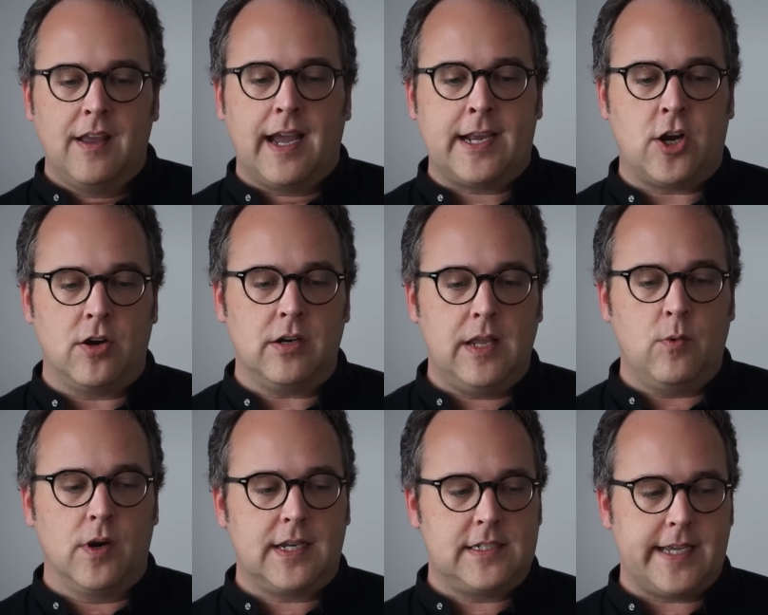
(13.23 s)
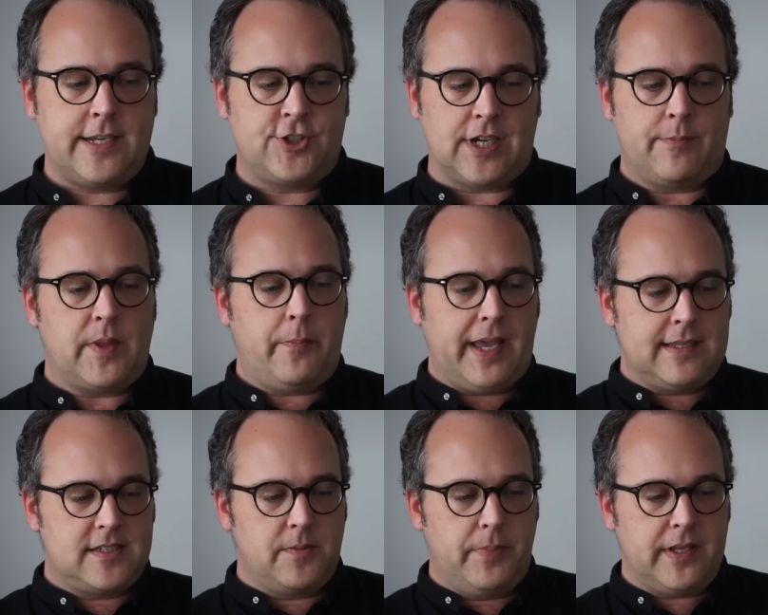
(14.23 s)
I currently work a day job that
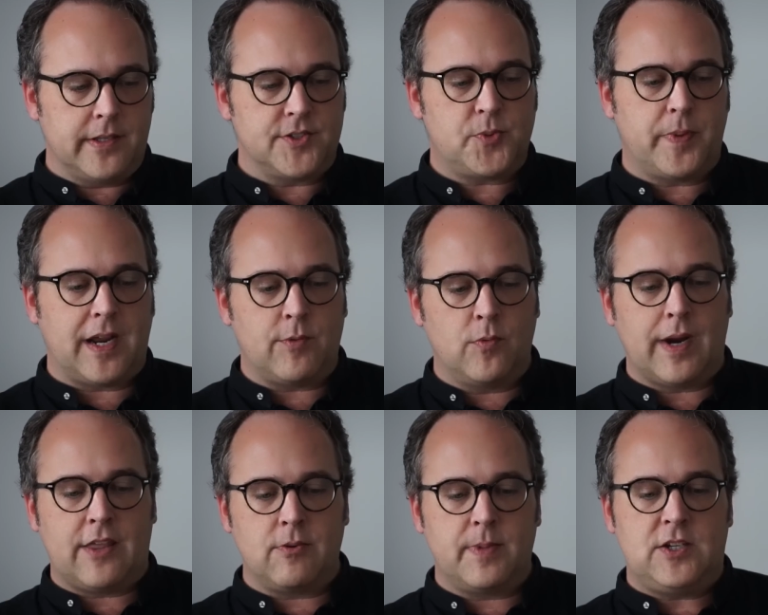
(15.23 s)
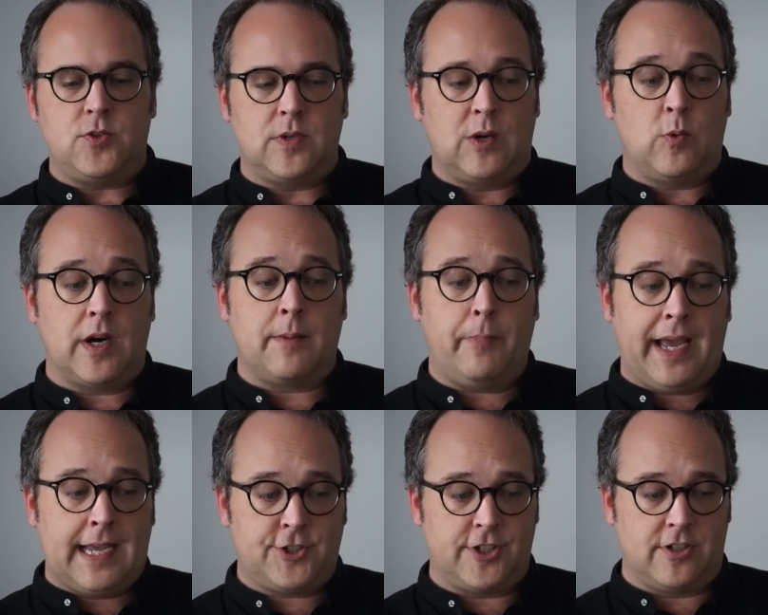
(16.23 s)
pays the bills, but I would rather be doing what I'm
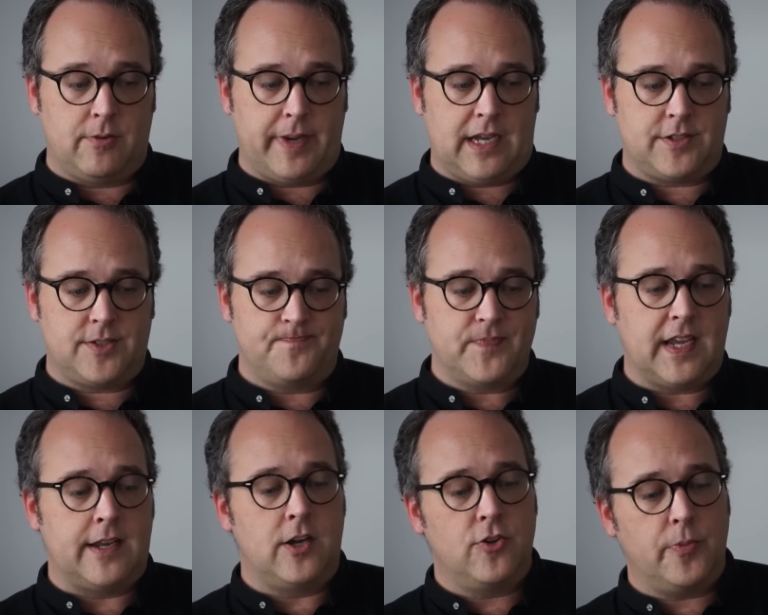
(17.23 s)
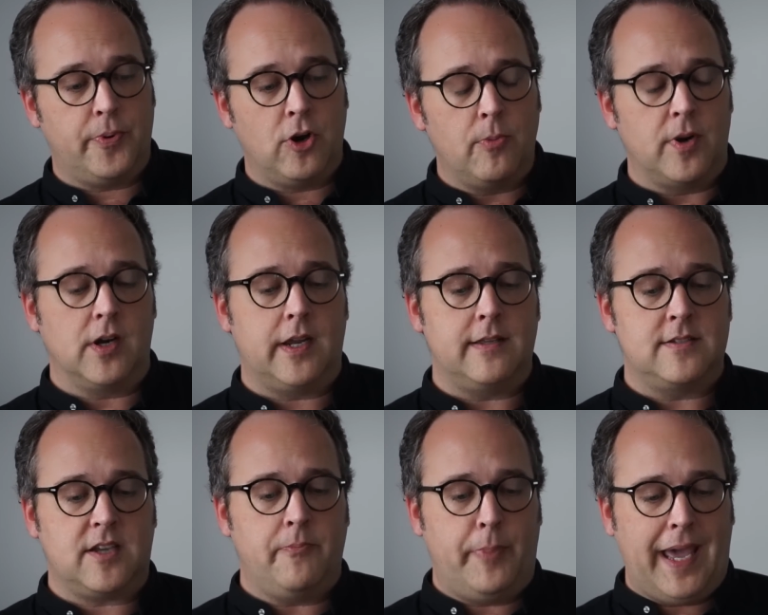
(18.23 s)
passionate about. I know the pro market
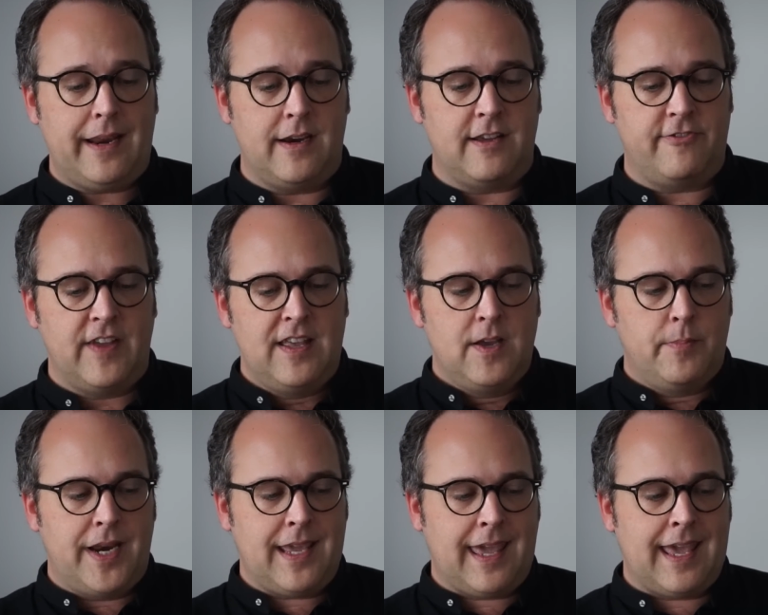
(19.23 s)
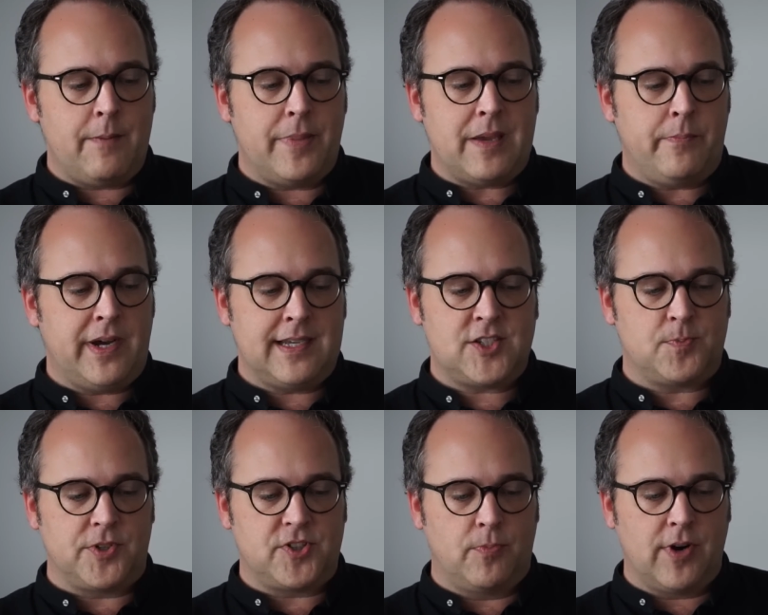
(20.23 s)
is competitive, but it can't be
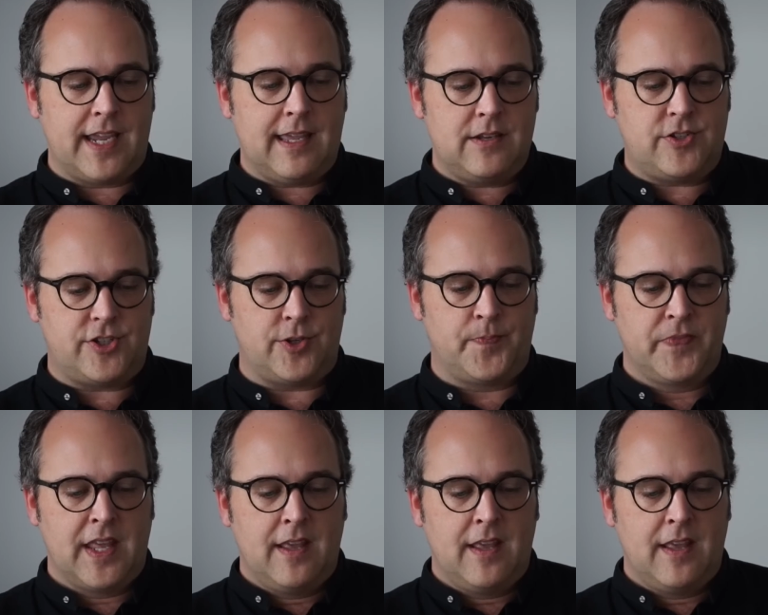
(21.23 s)
impossible to break into.